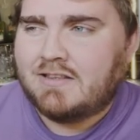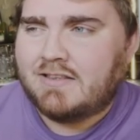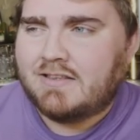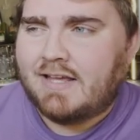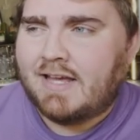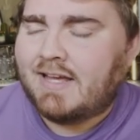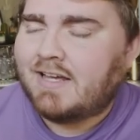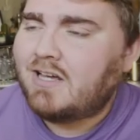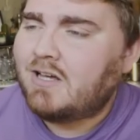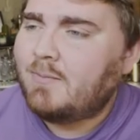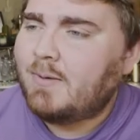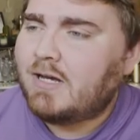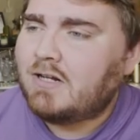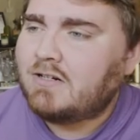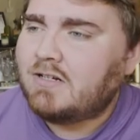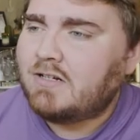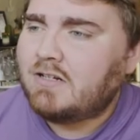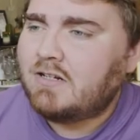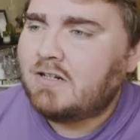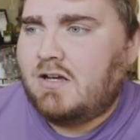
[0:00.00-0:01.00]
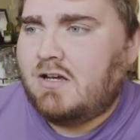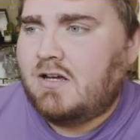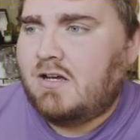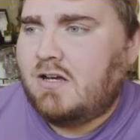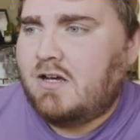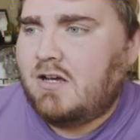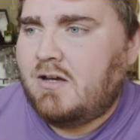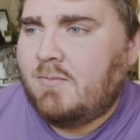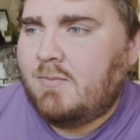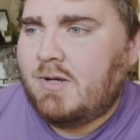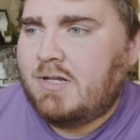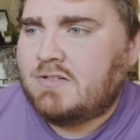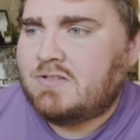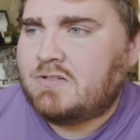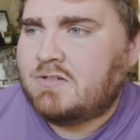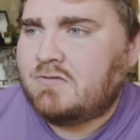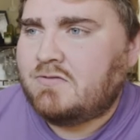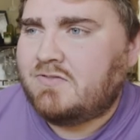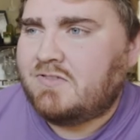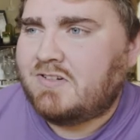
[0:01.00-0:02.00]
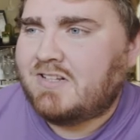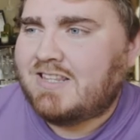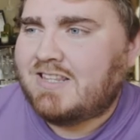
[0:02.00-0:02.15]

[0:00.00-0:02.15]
that about it. Um, and so for